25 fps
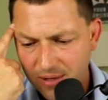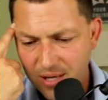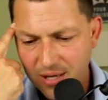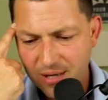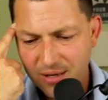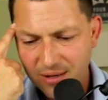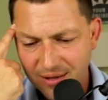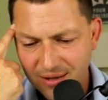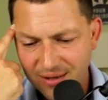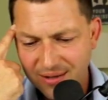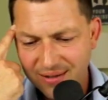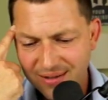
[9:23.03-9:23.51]

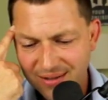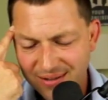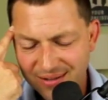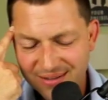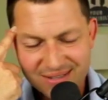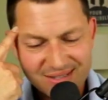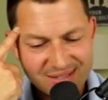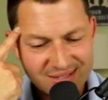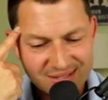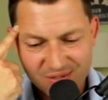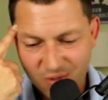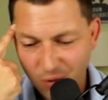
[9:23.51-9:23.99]

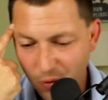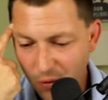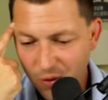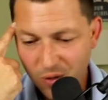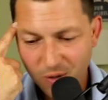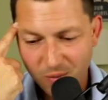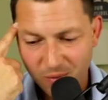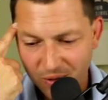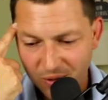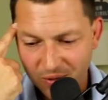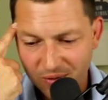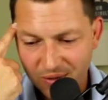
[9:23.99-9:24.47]
this is
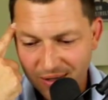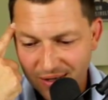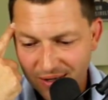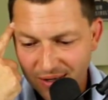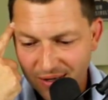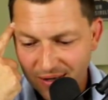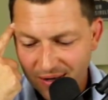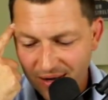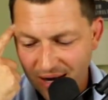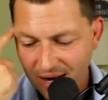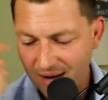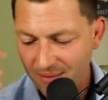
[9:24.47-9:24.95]
horrible.
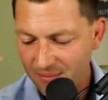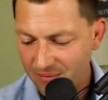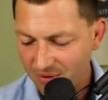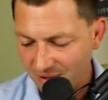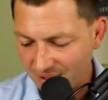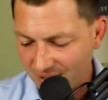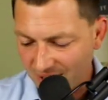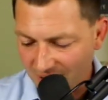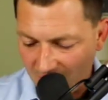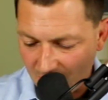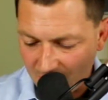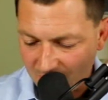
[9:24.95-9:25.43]
Um,
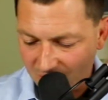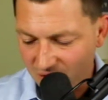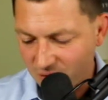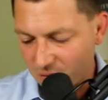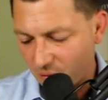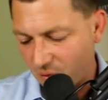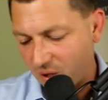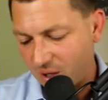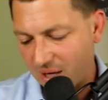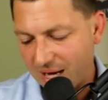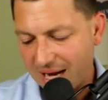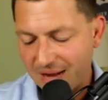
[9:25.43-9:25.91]
look at how much
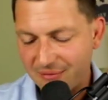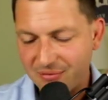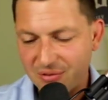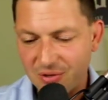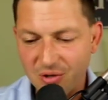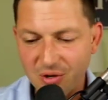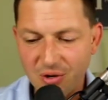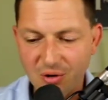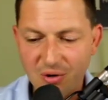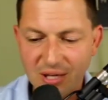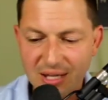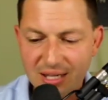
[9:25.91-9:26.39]
work I have
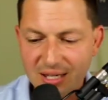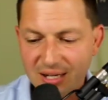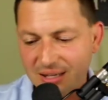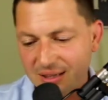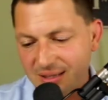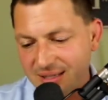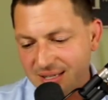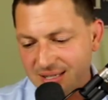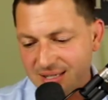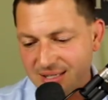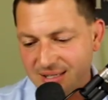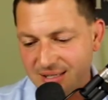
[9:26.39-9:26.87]
to do to get a
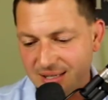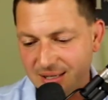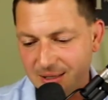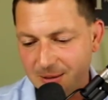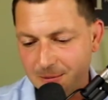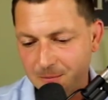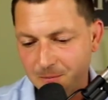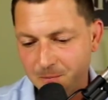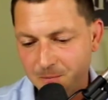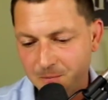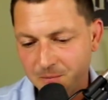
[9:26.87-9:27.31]
listing.